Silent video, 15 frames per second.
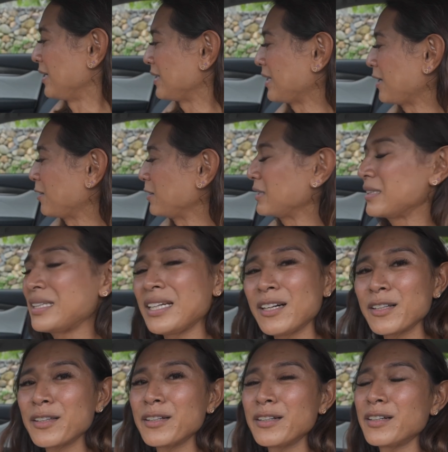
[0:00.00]
Now in the
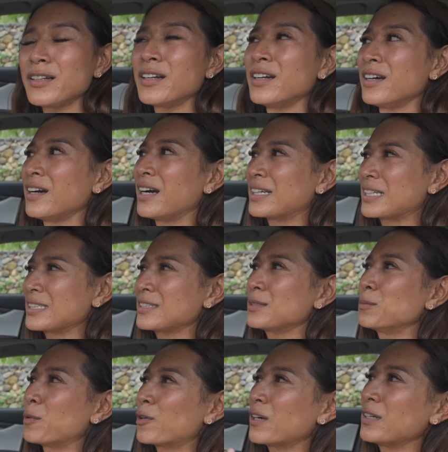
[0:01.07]
other, I guess,
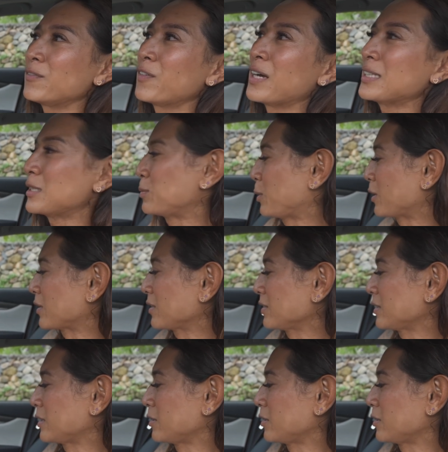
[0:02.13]
more advanced models,